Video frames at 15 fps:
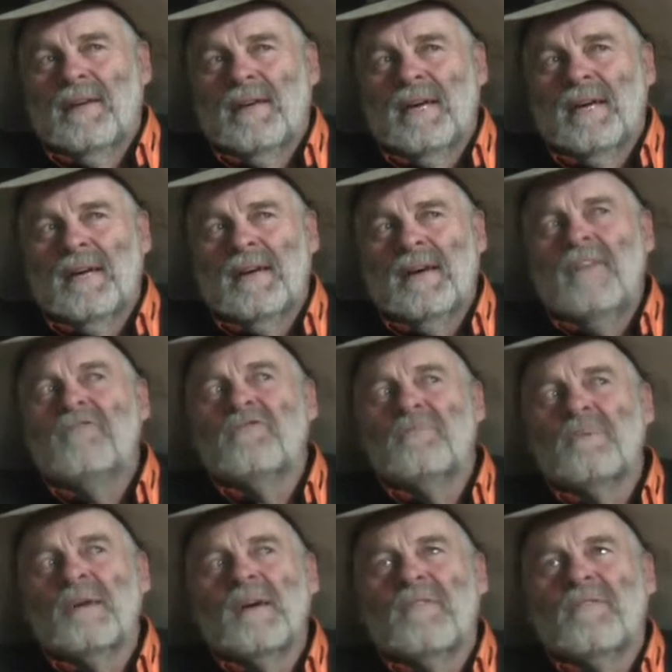and after
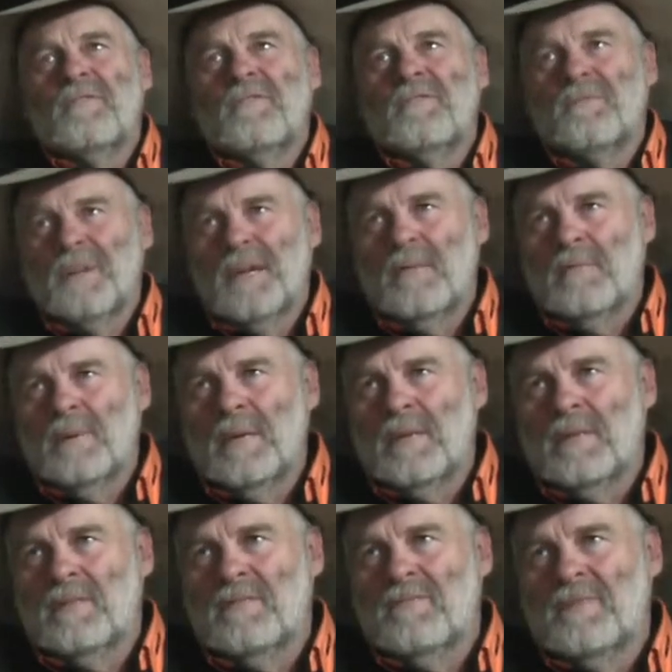about 15
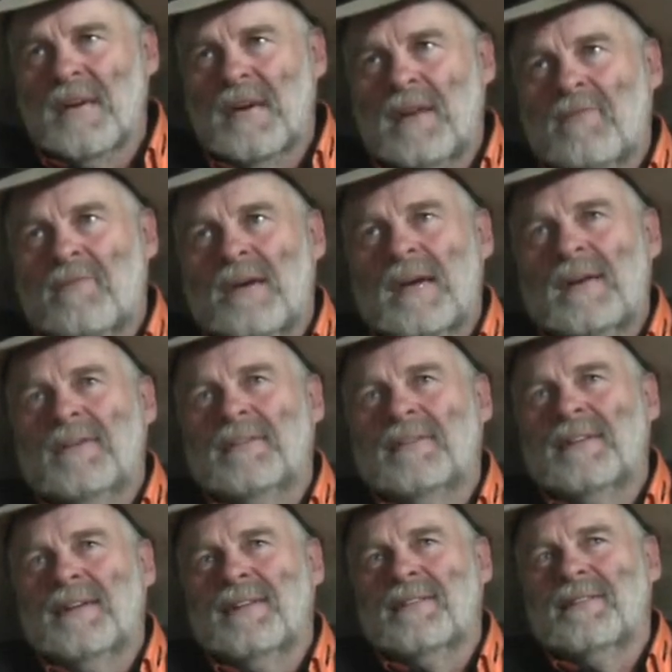minutes of that rain
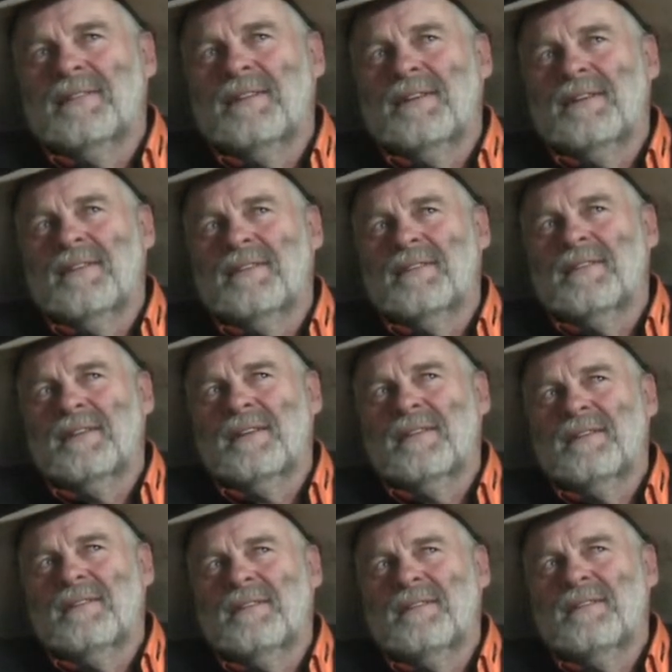intensity, I said,
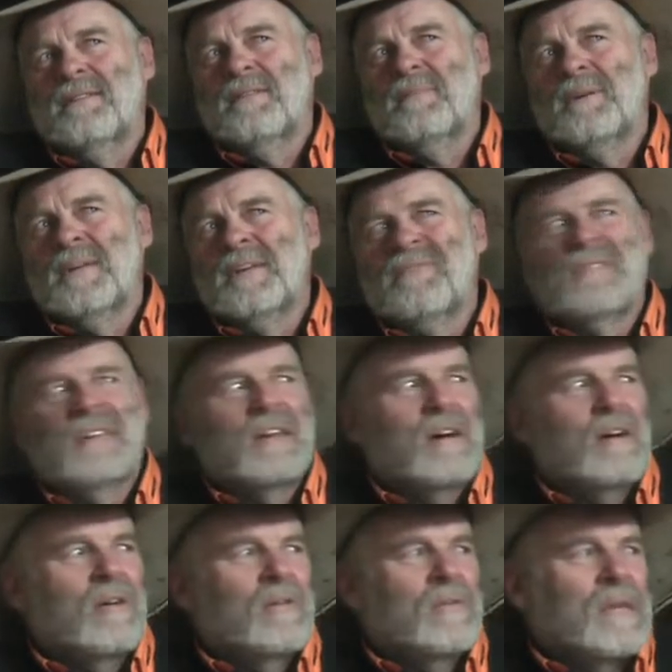I might have to go.
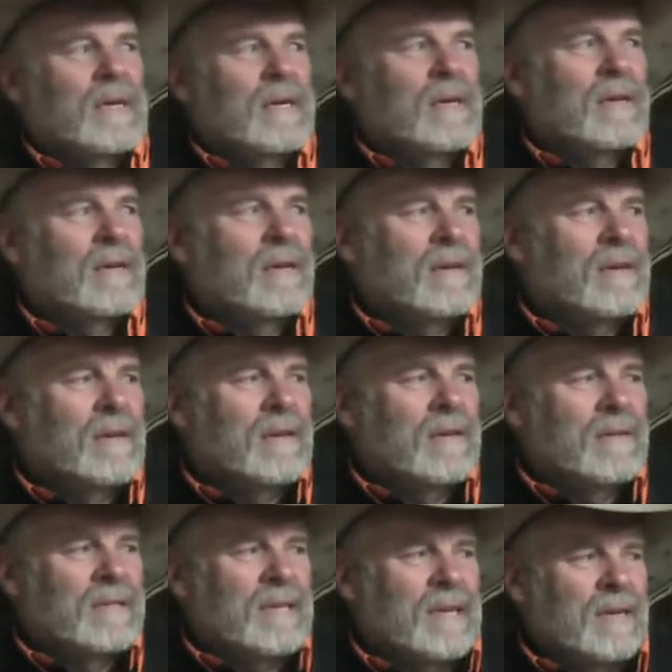And they
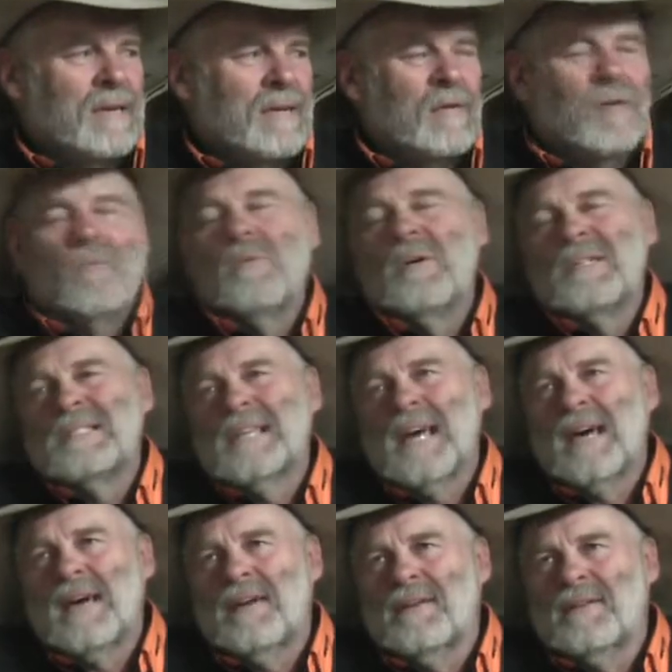said, oh, why's
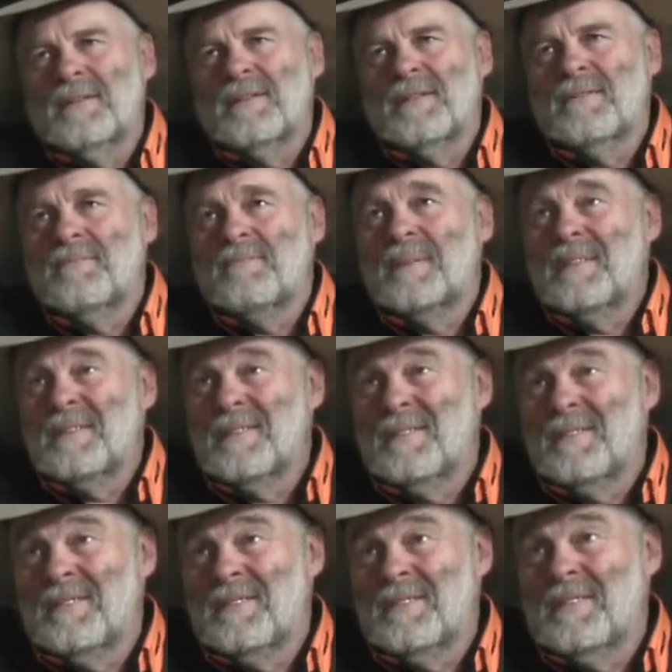that? And I said,
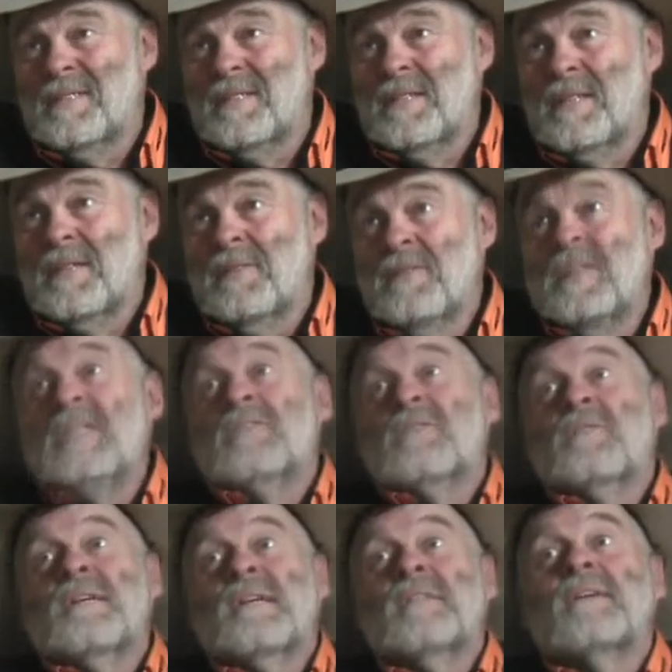because these
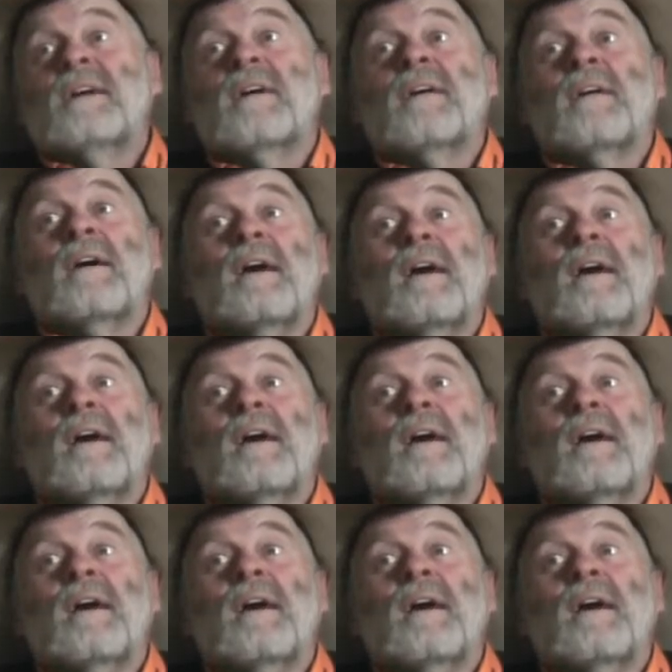creeks aren't going to